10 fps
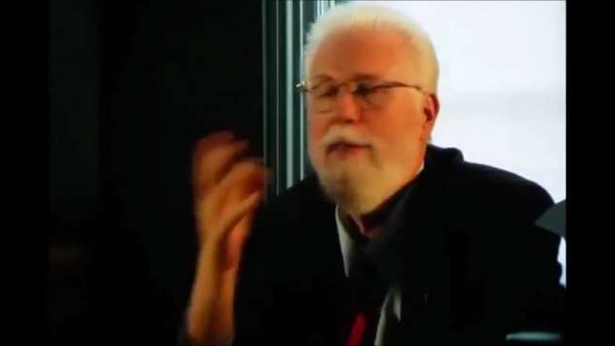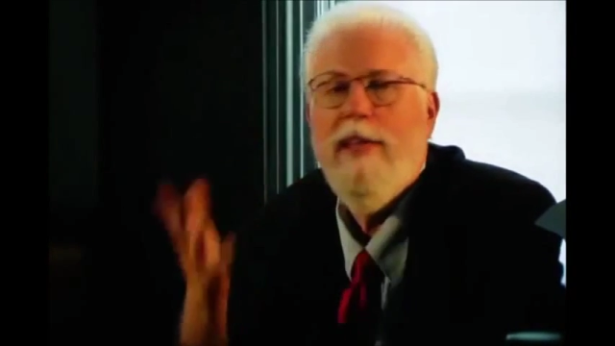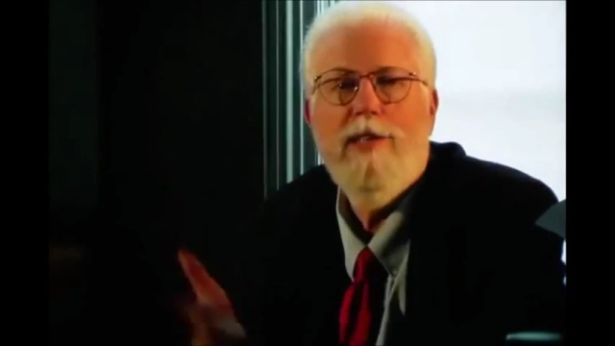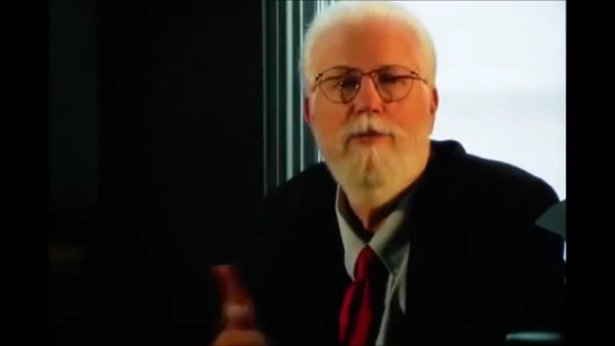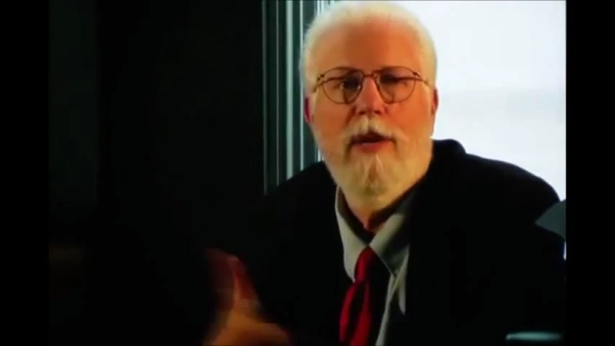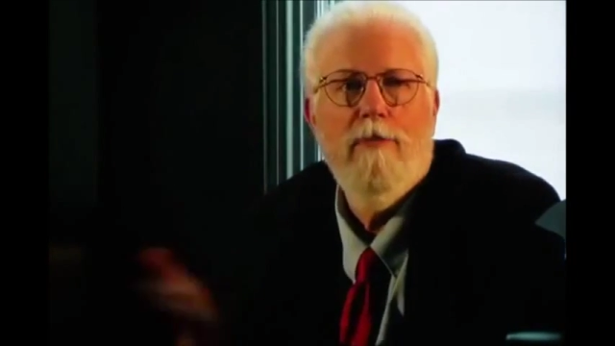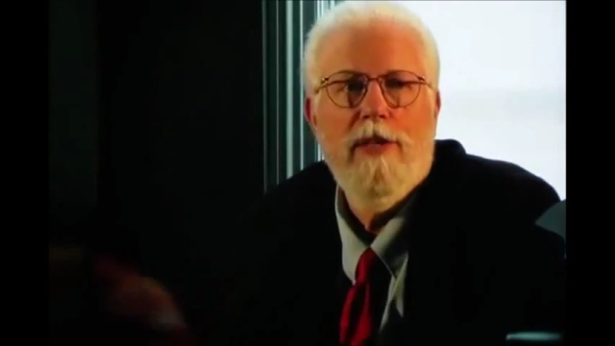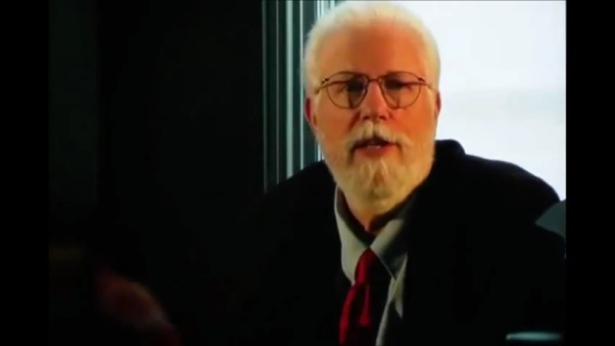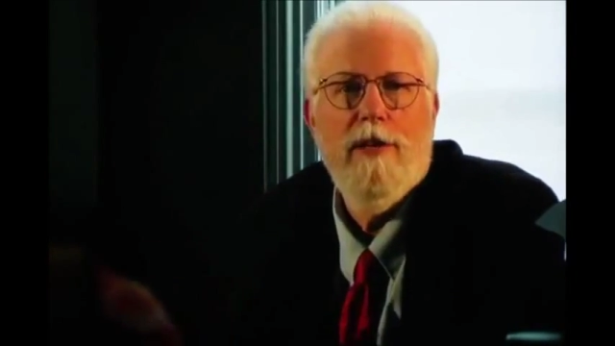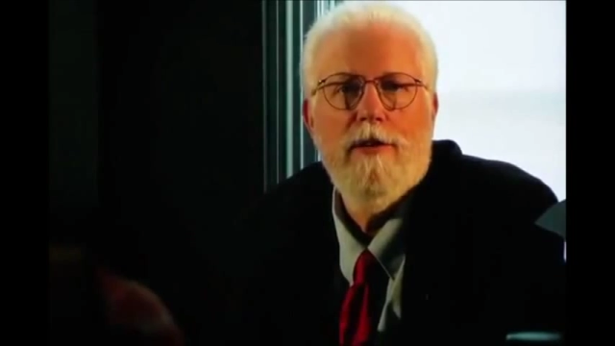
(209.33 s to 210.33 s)
That's why
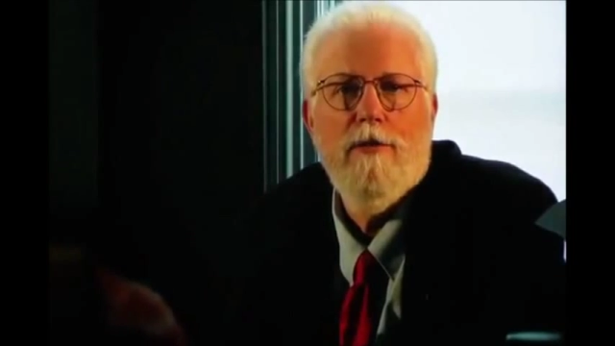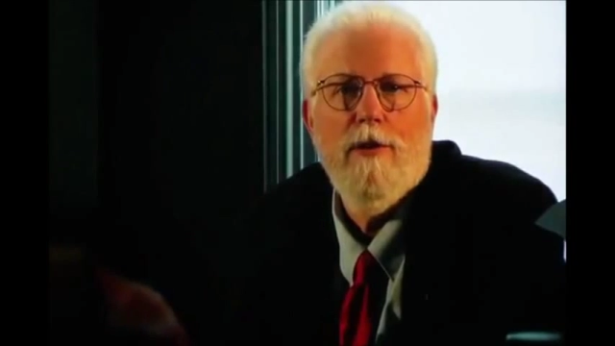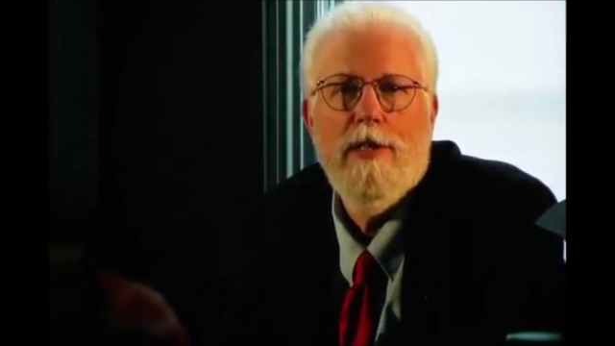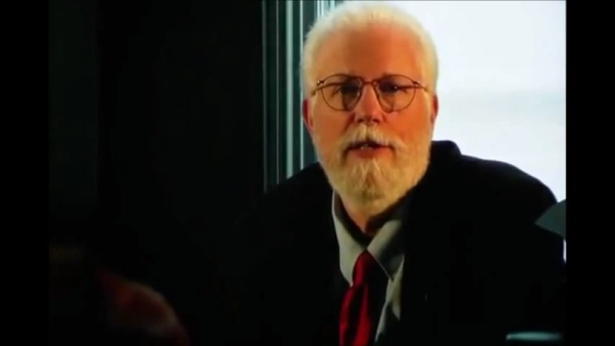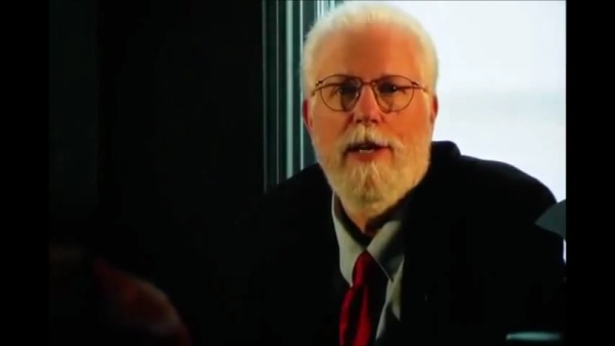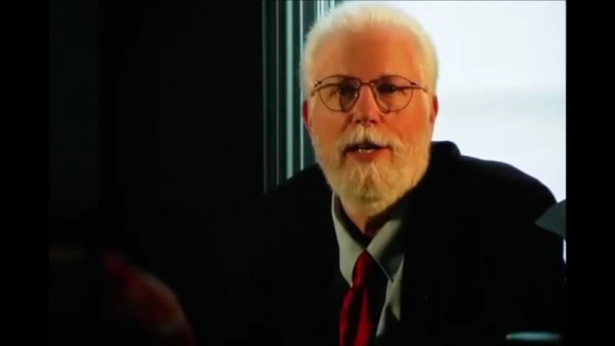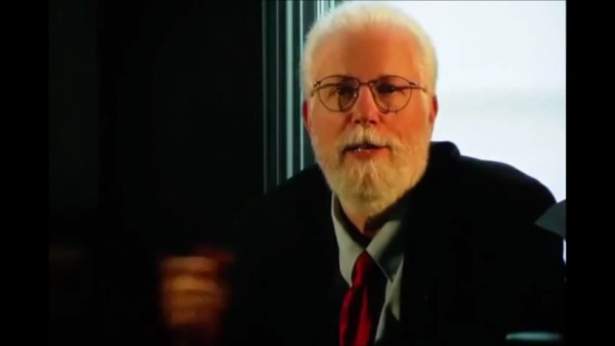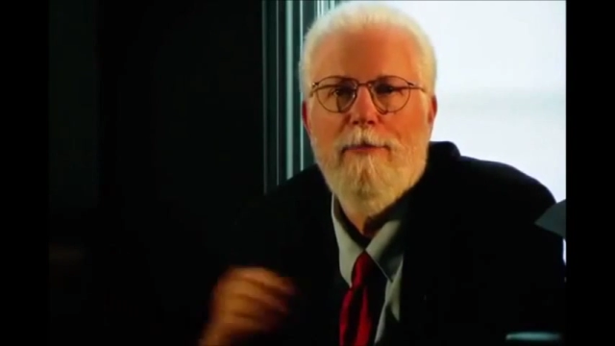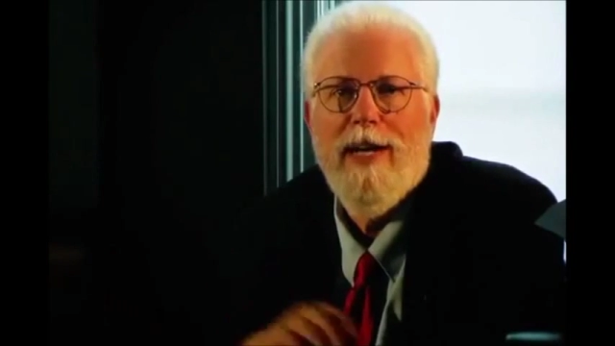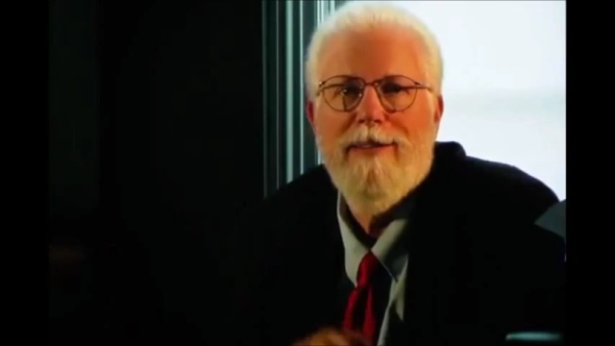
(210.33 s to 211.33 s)
when you hear Crowley
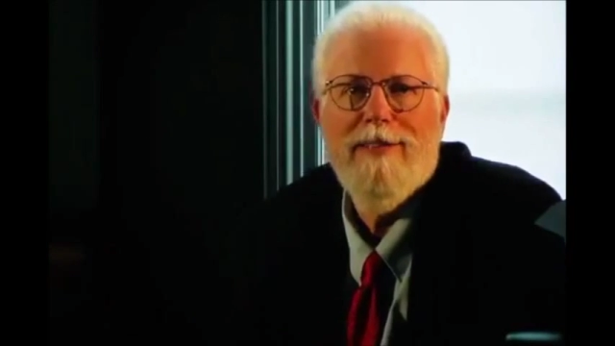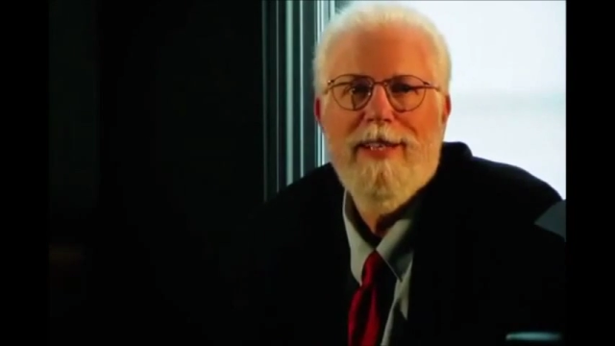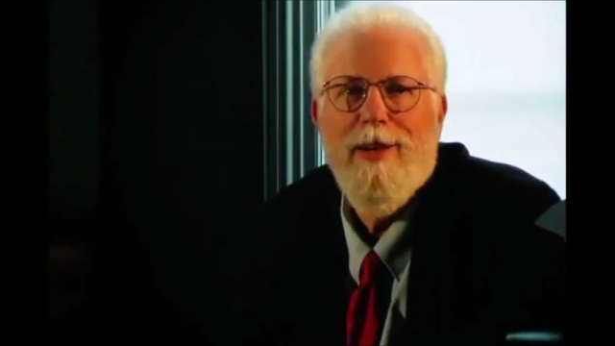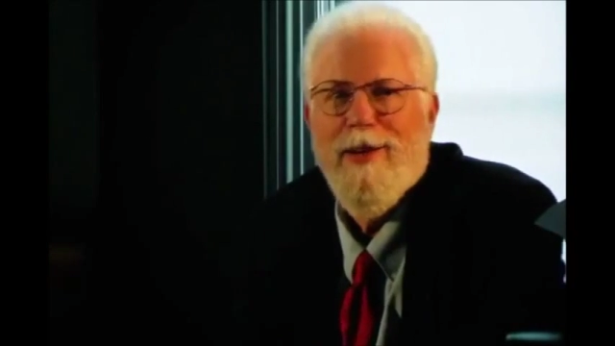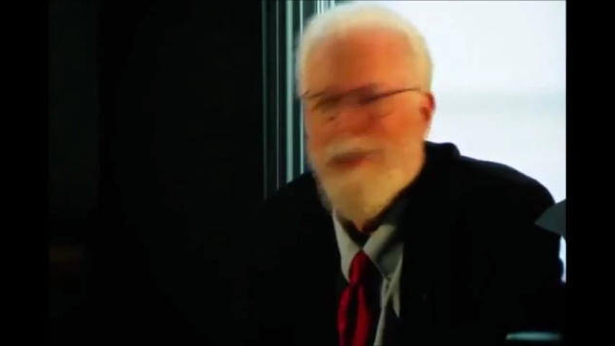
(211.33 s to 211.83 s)
talking about,